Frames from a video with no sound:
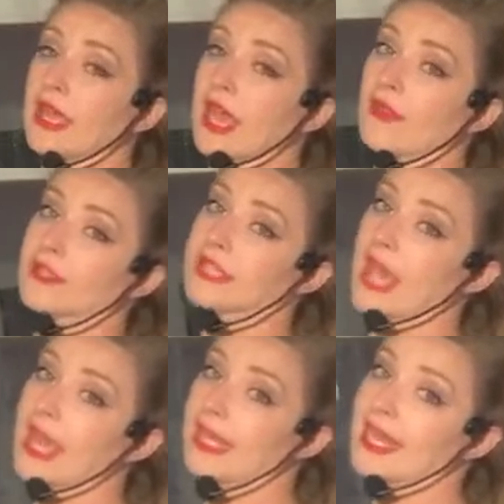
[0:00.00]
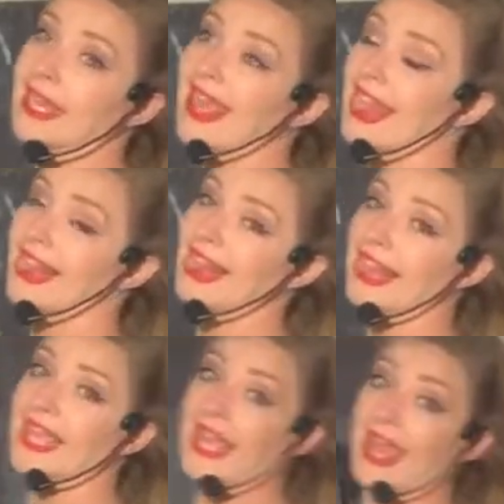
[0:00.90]
Other side.
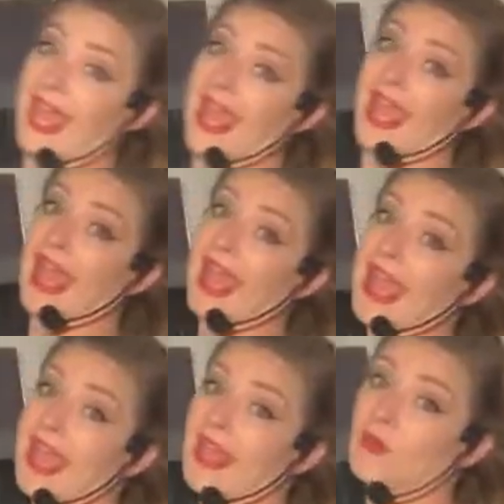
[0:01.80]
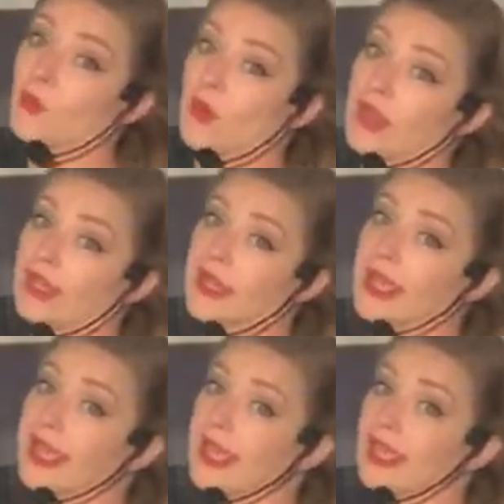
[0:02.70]
And
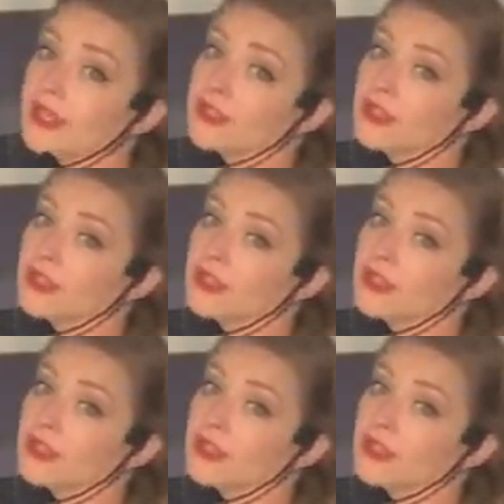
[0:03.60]
1, and